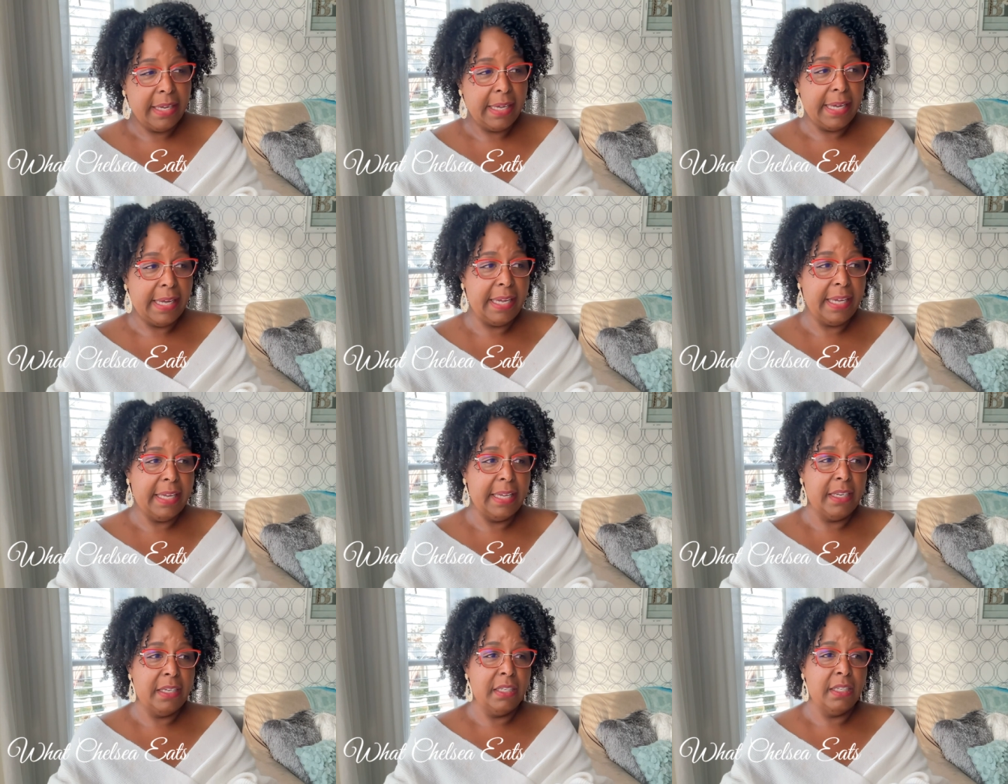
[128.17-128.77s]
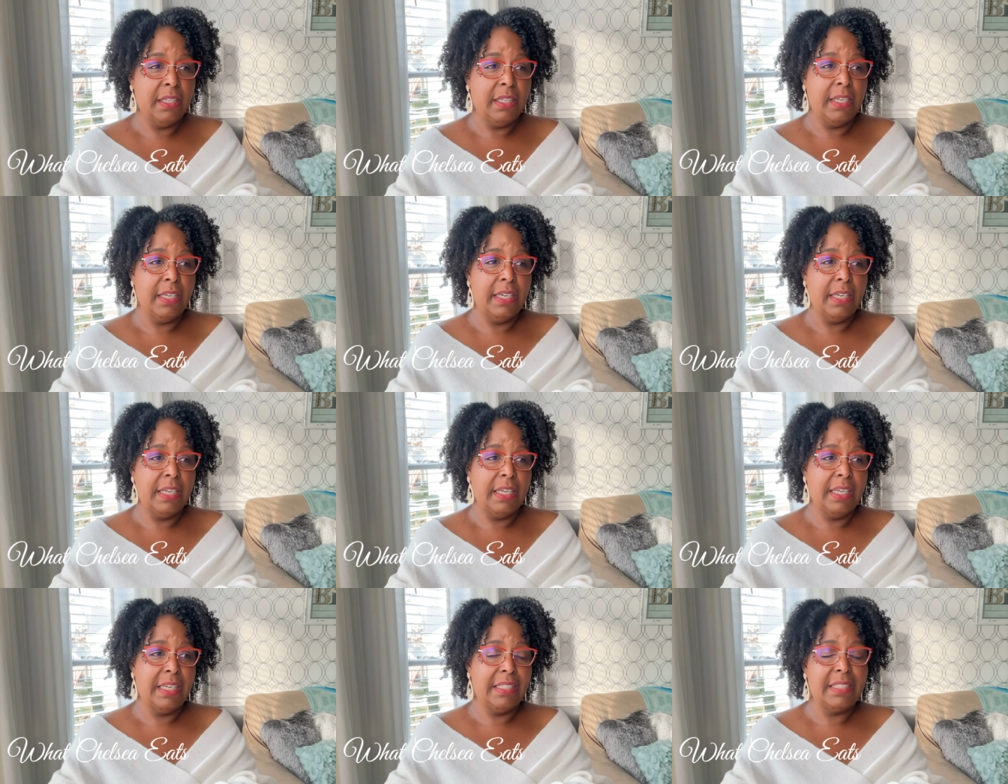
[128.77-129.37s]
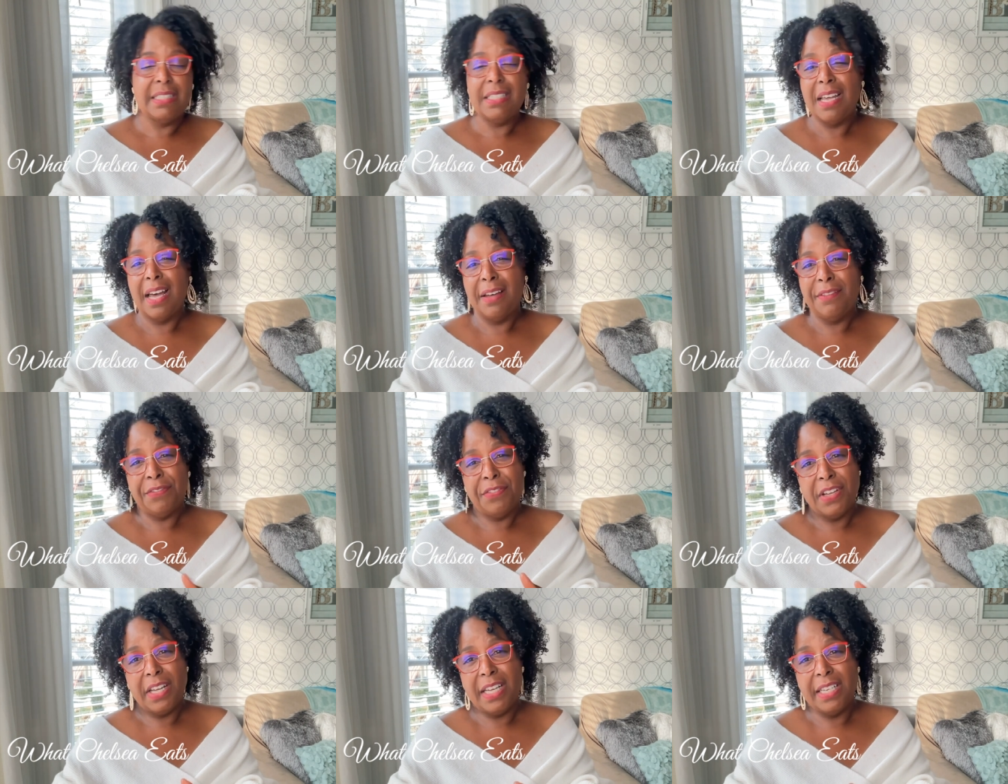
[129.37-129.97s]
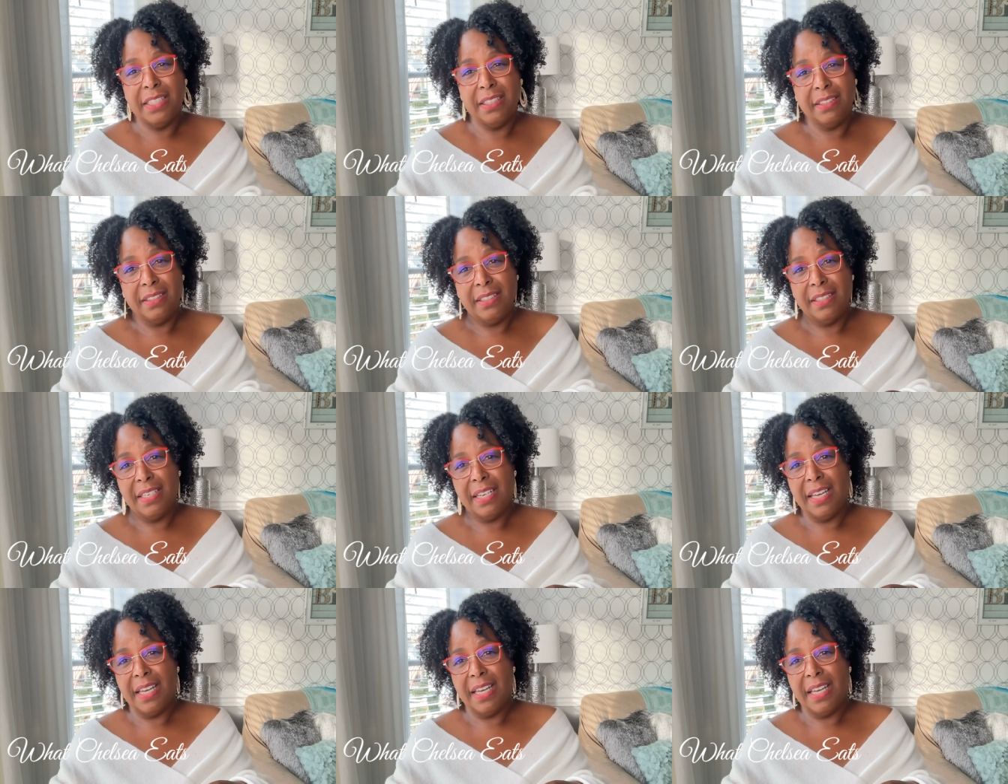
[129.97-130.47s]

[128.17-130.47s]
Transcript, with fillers: And it's not fun.